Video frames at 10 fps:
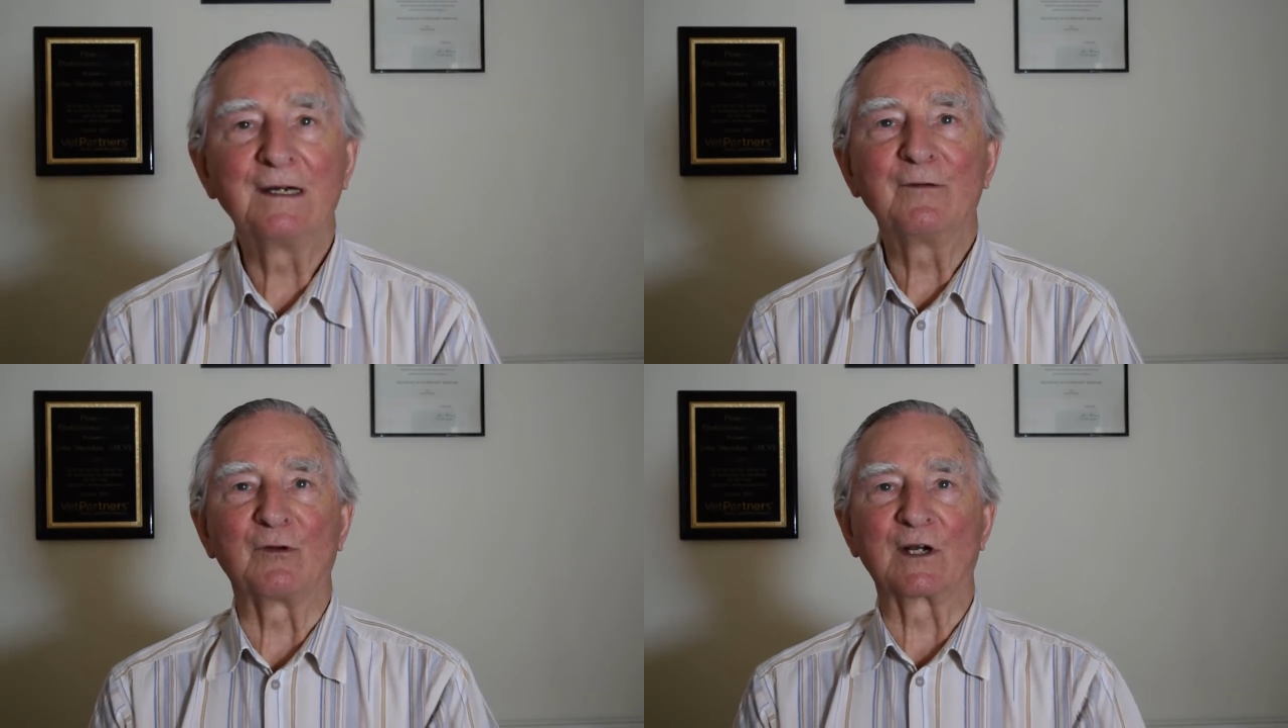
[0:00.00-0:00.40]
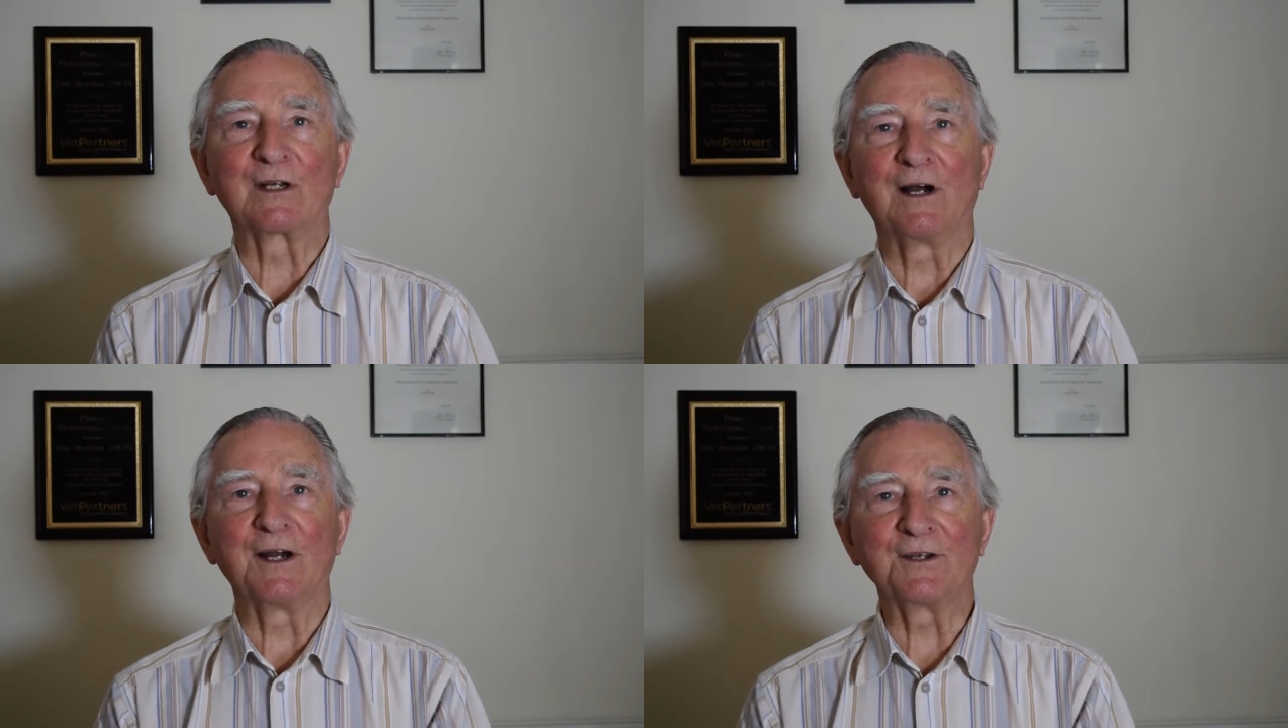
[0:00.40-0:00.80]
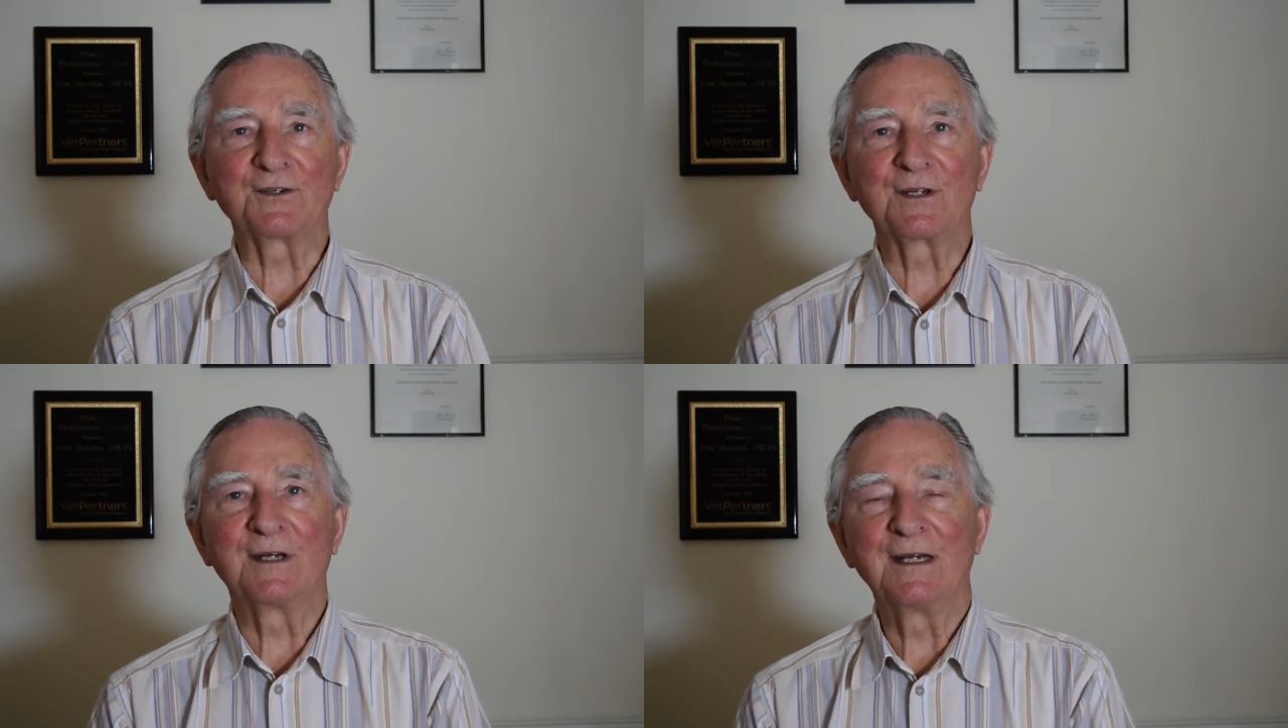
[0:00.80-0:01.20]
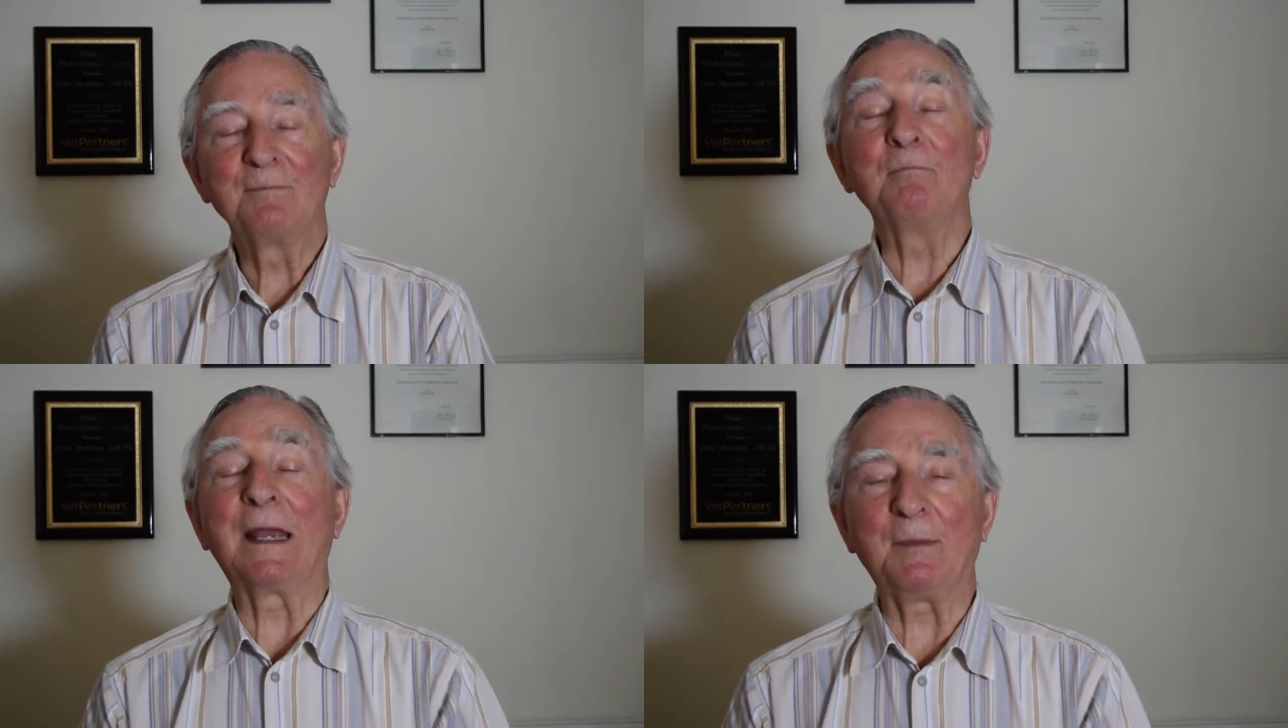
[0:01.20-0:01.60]
for a client,
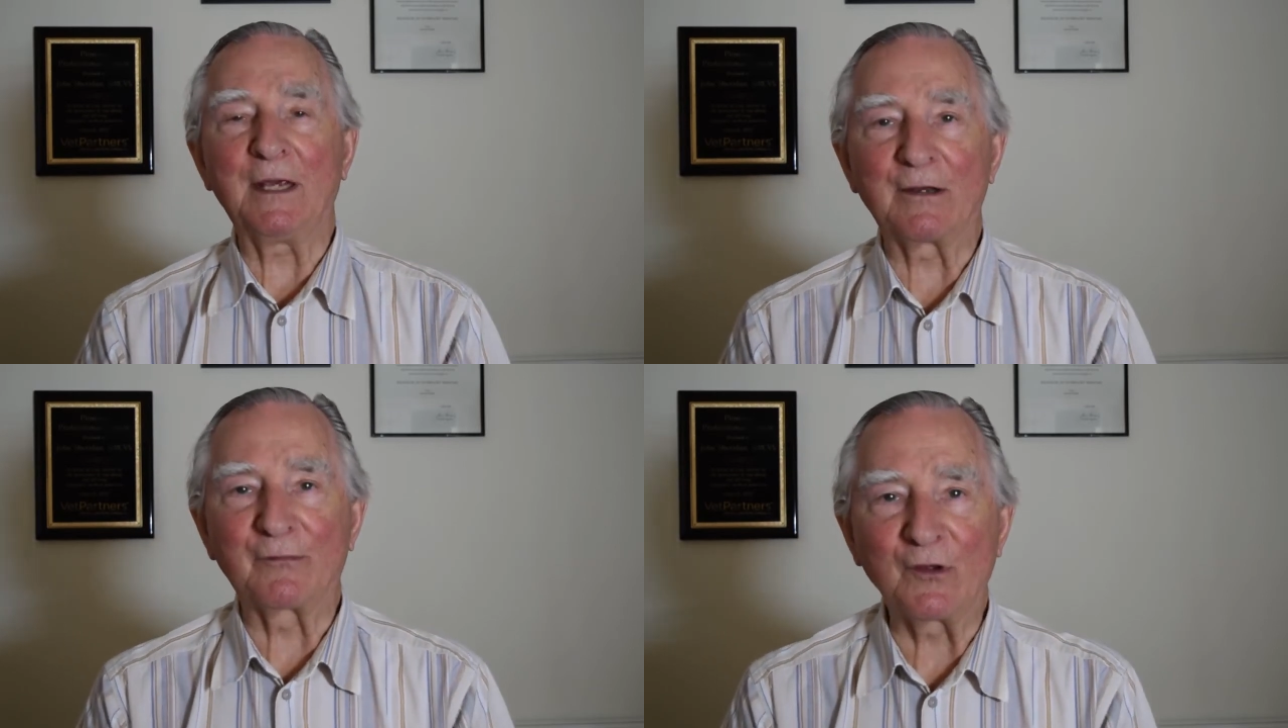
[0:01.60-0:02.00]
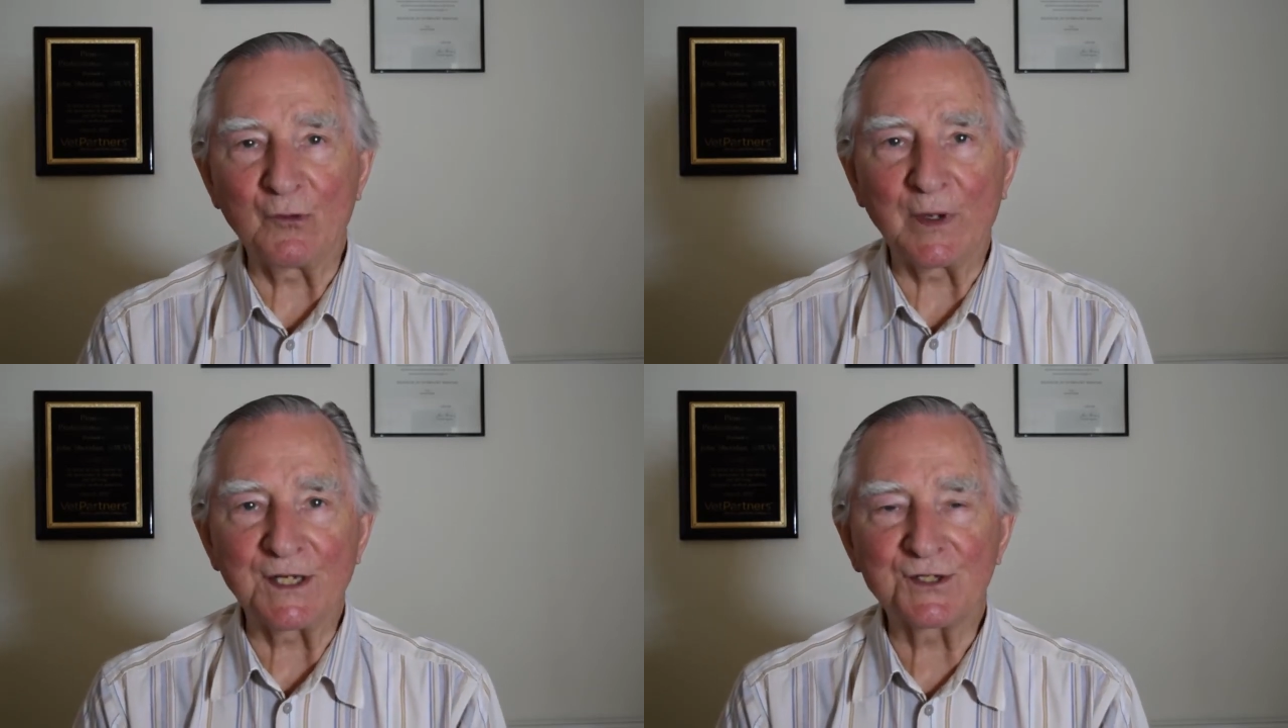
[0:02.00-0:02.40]
maybe in a few weeks'